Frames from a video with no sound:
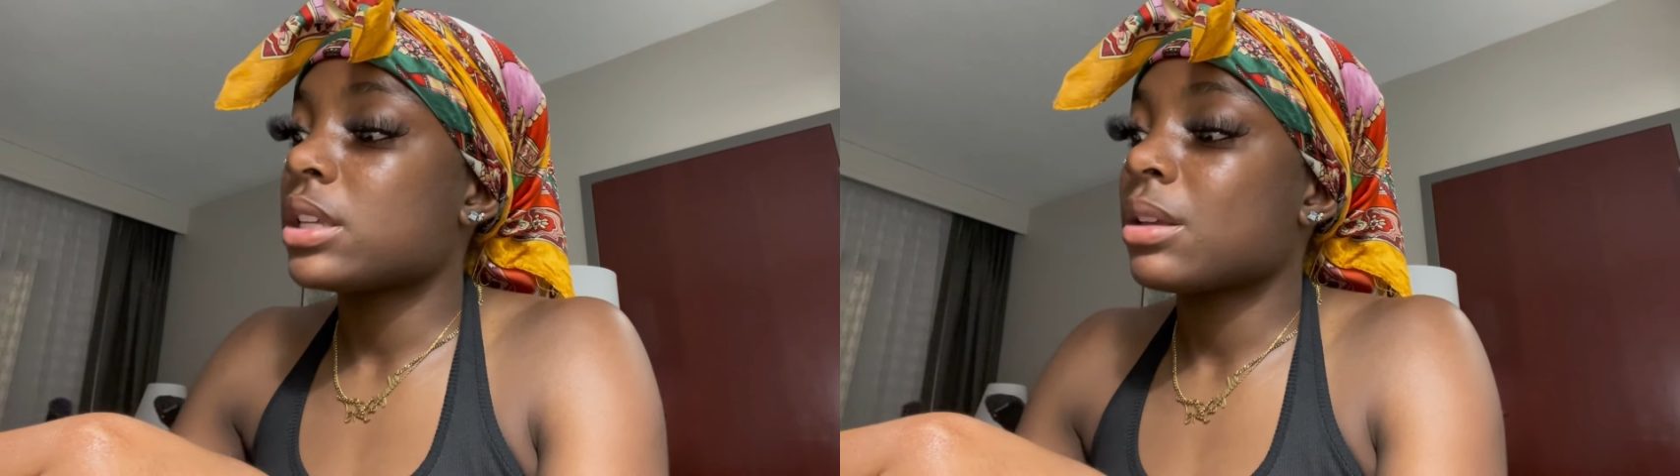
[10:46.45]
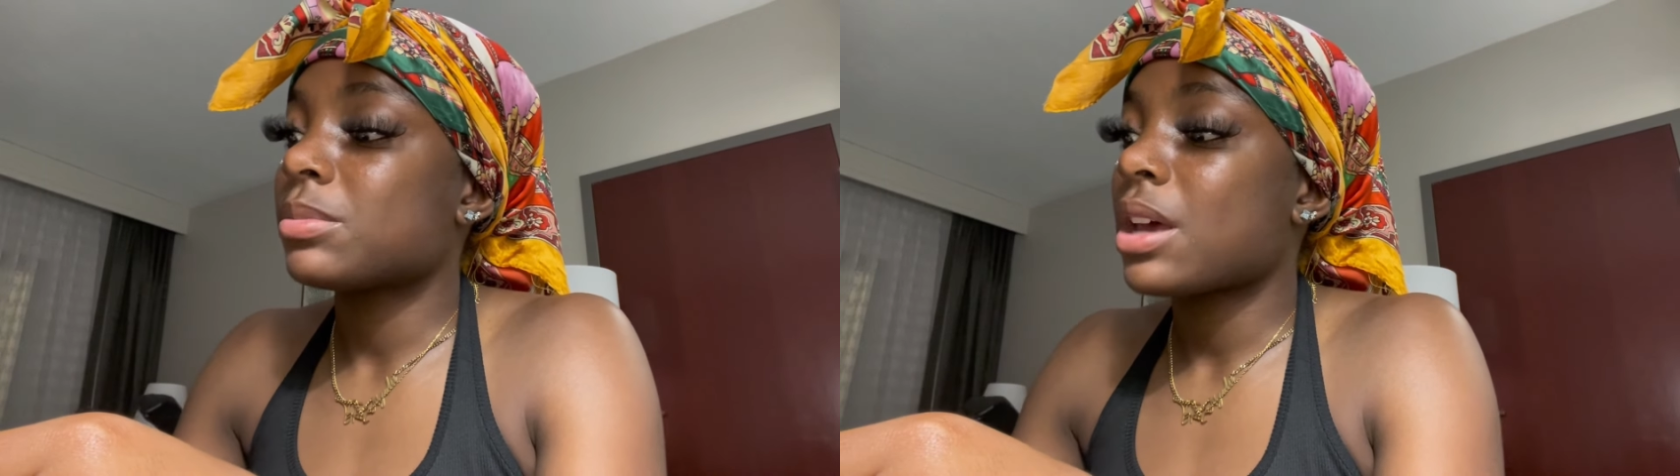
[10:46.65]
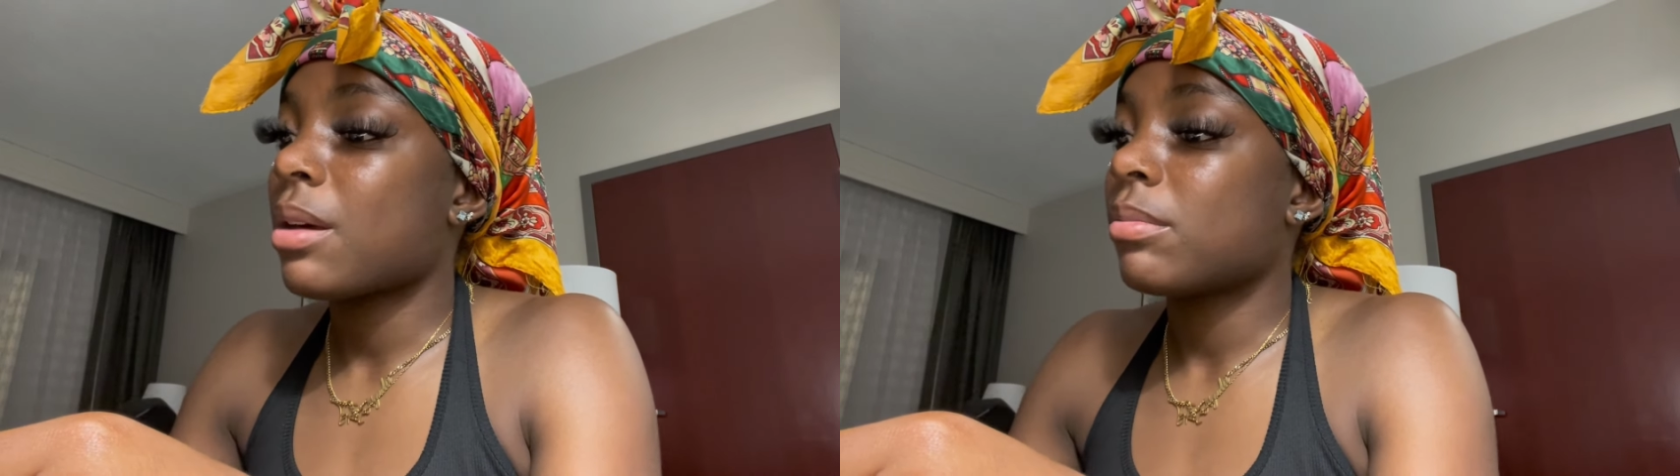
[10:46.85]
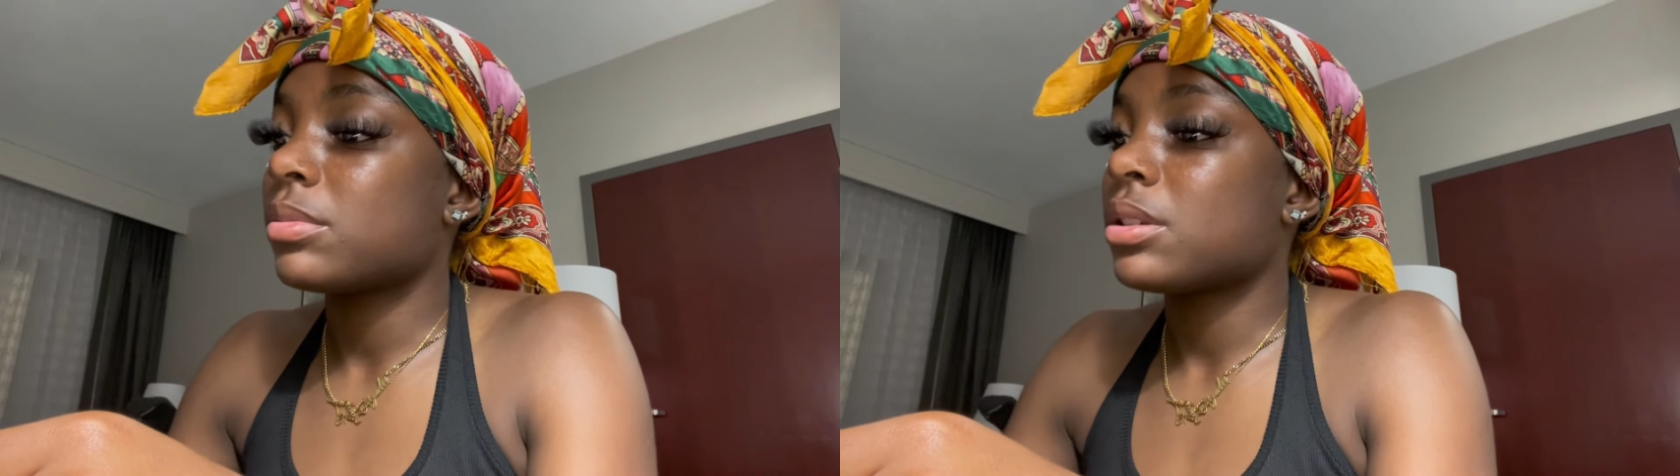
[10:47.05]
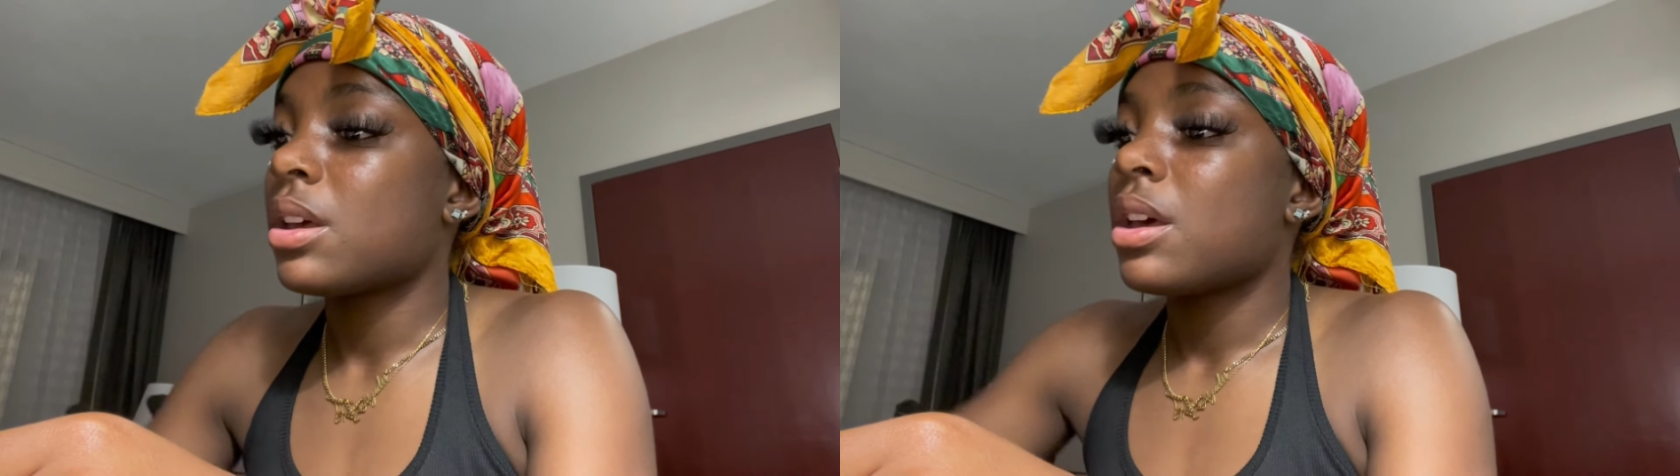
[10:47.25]
Sometimes,
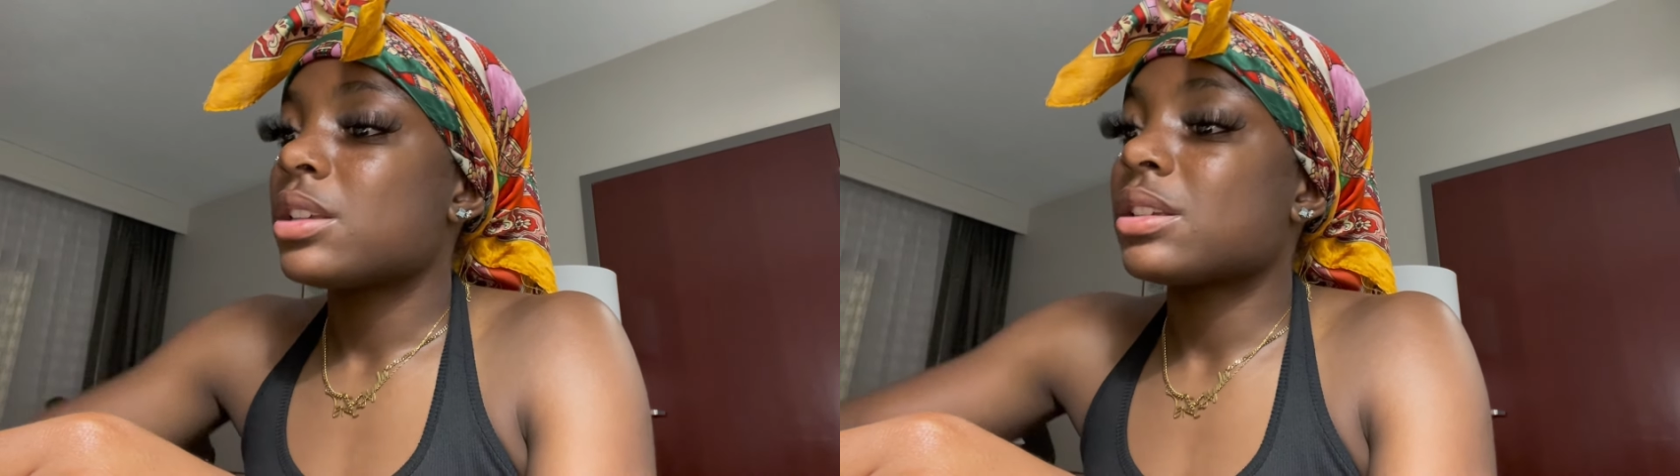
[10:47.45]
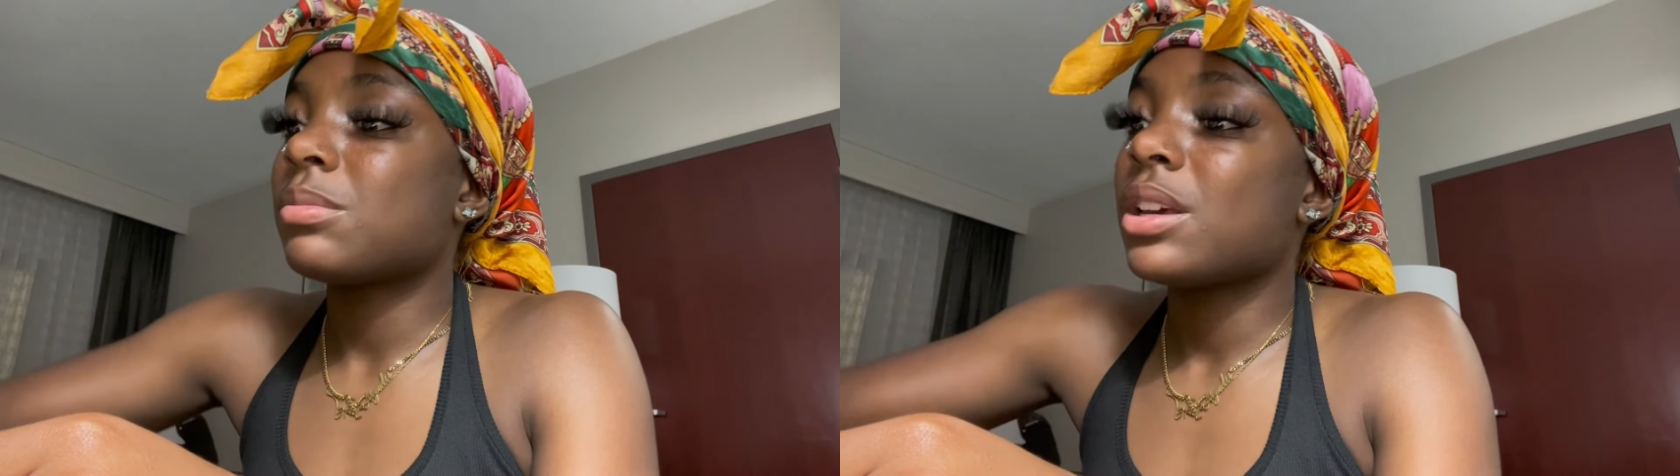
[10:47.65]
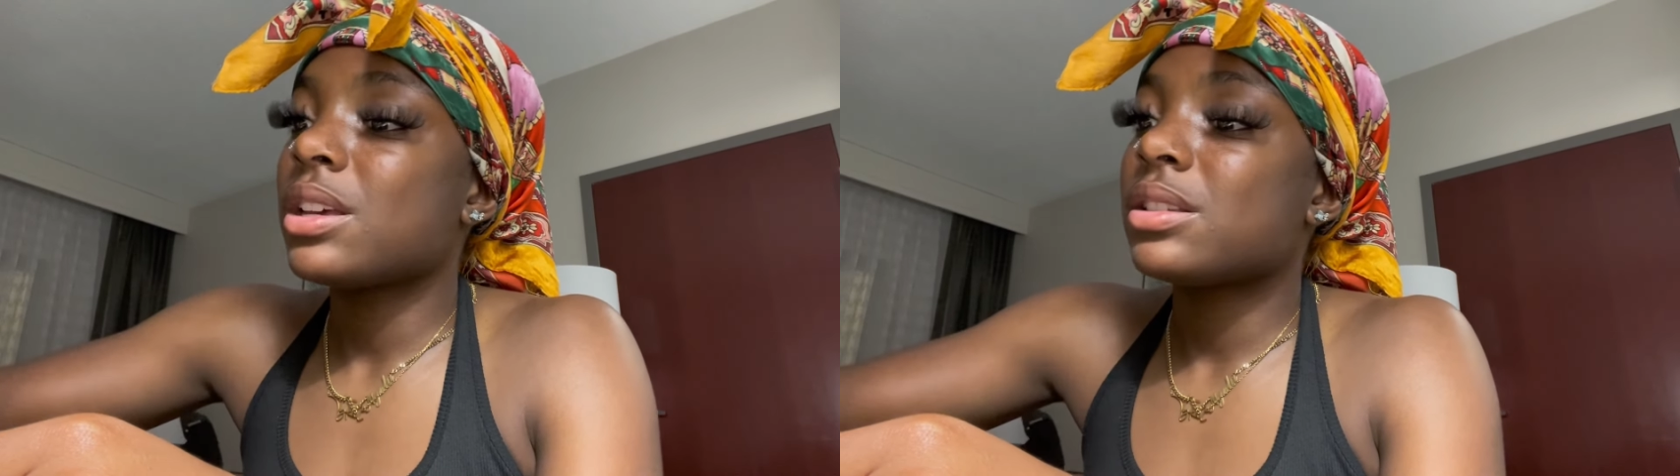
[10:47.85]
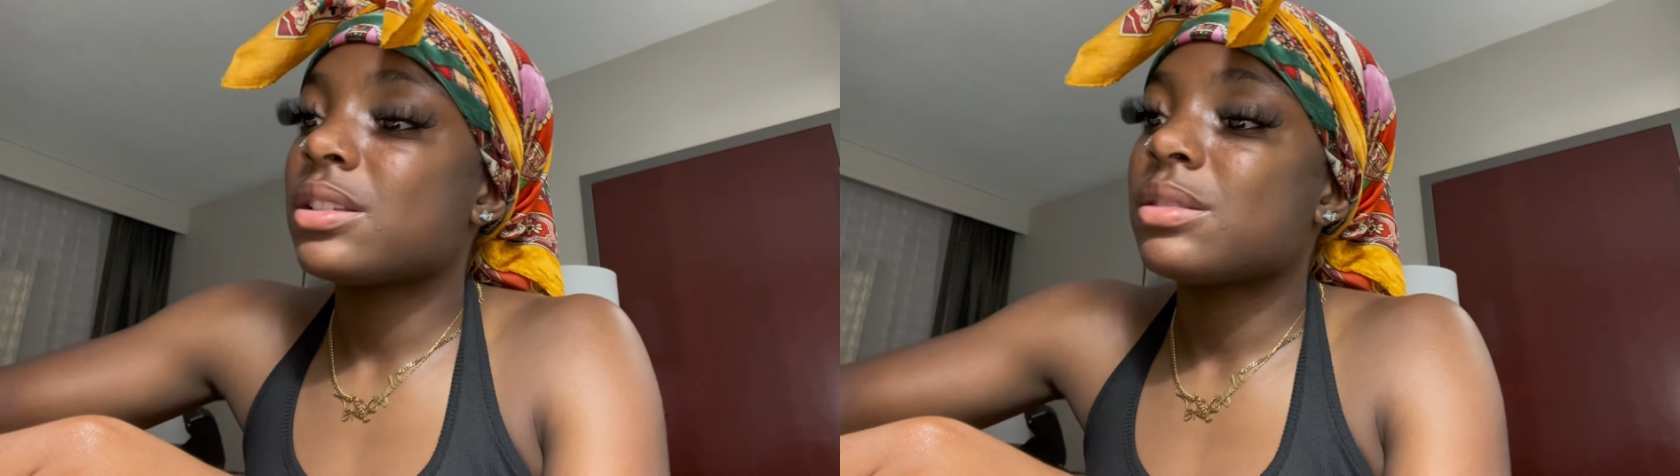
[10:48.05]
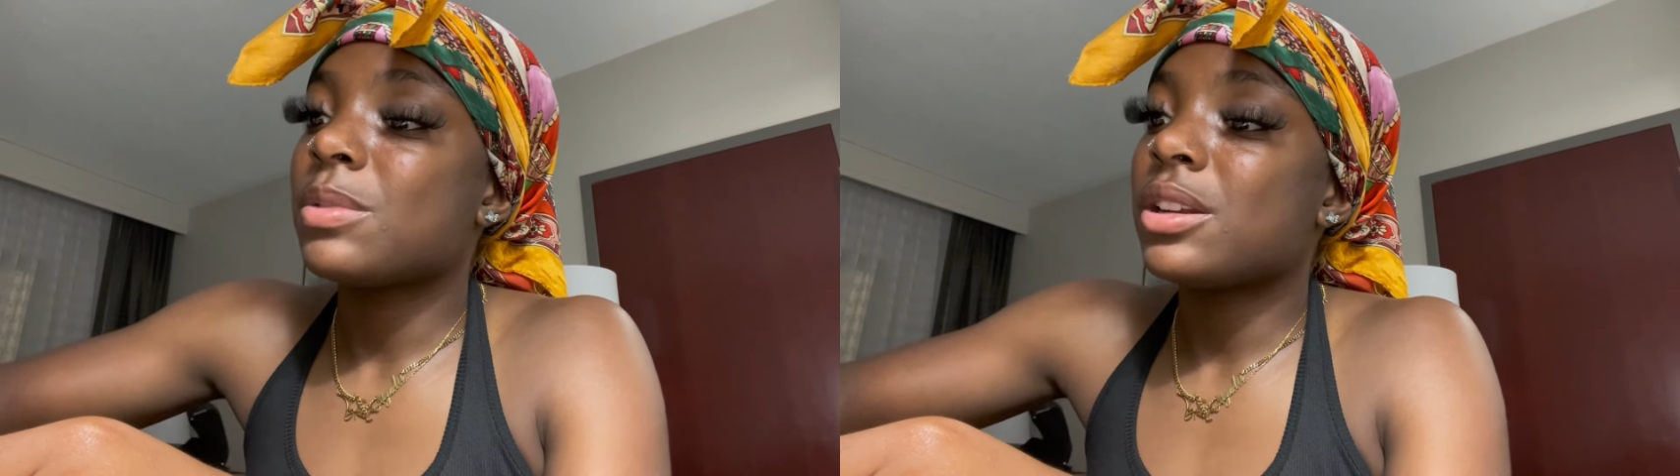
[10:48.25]
some days
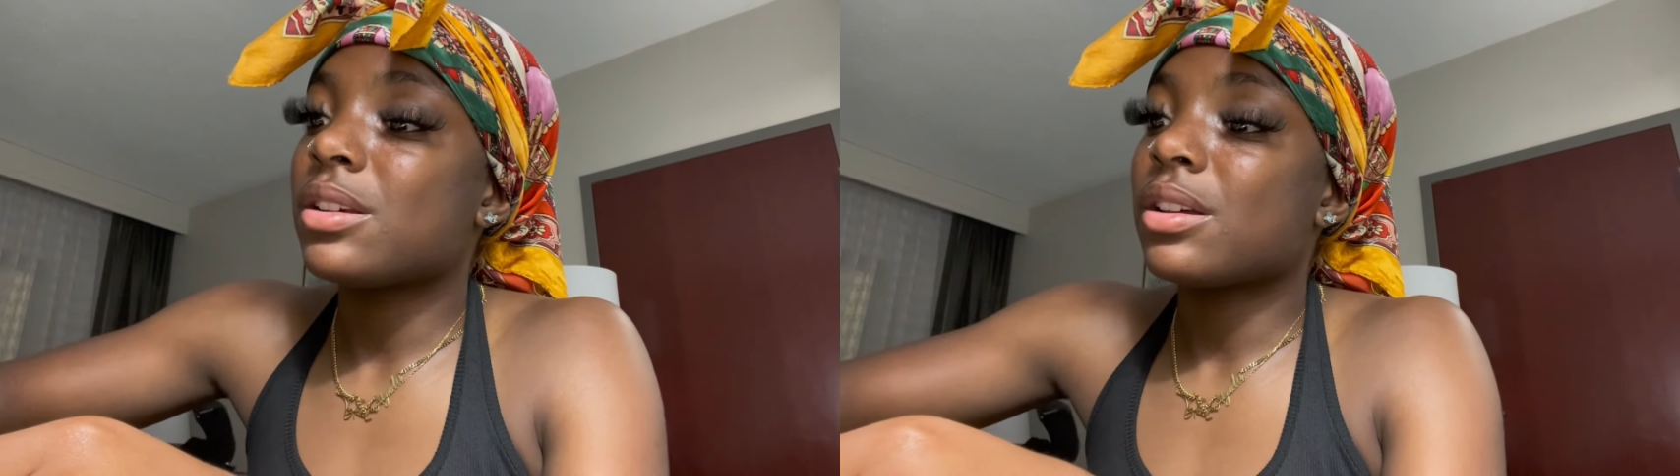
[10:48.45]
it's been a